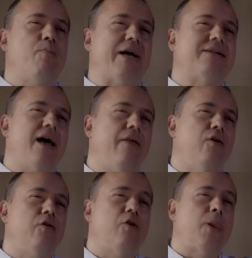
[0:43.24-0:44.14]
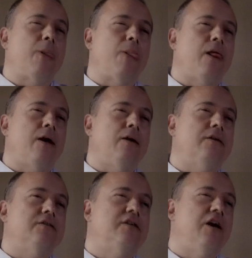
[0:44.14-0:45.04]
something I've been through,
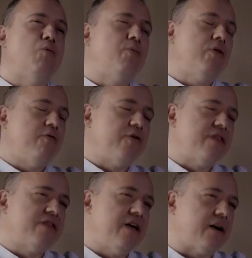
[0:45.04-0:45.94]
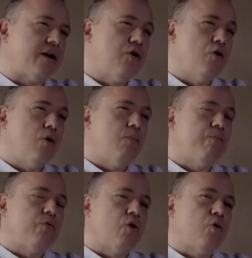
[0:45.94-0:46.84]
I can offer them
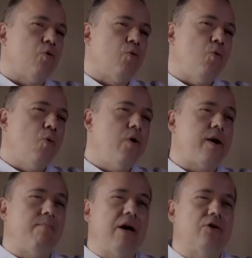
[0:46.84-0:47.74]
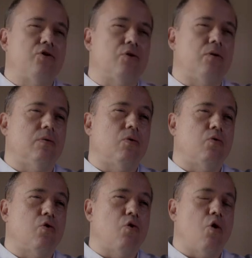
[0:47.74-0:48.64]
refuge, using the
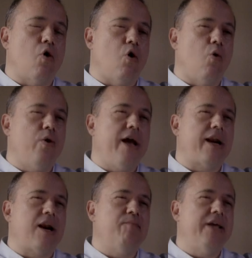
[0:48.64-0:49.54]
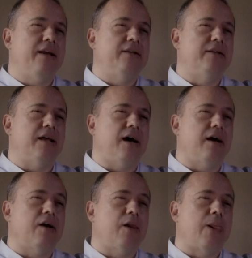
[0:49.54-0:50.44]
piano as a tool to spiritually
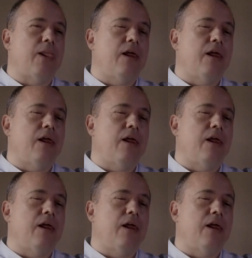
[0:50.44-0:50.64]
nourish